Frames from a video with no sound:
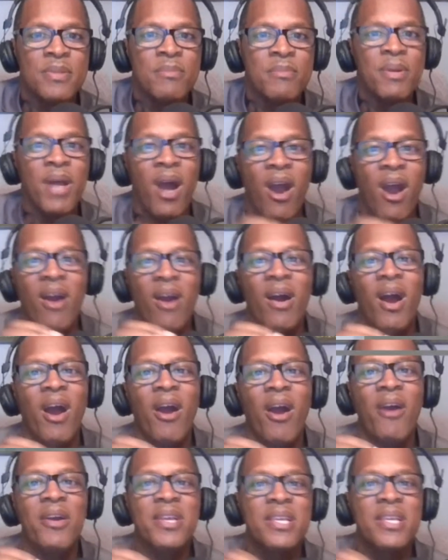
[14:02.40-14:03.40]
But
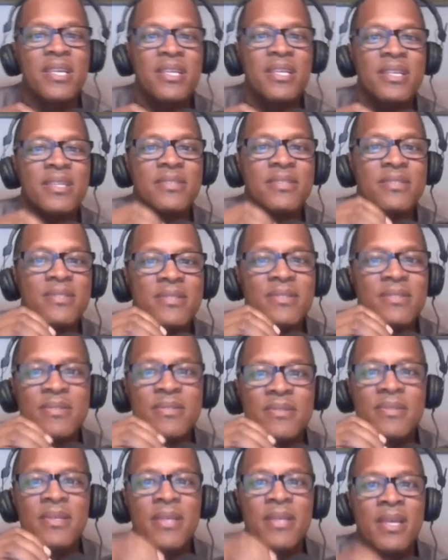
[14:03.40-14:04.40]
our kids,
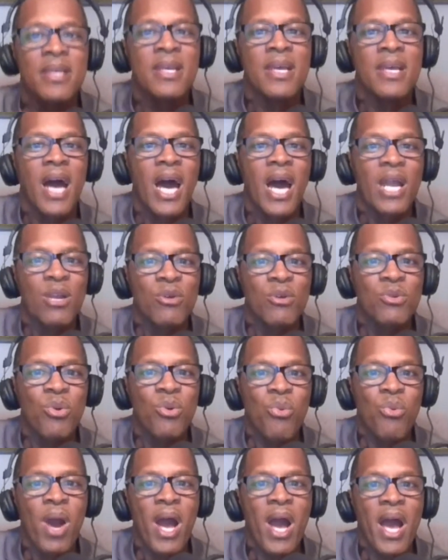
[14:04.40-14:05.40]
I don't
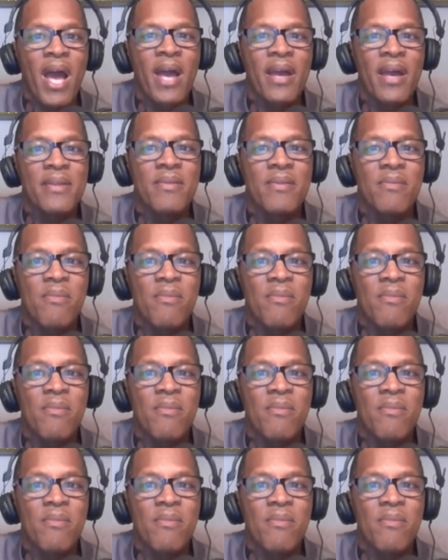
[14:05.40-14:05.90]
know why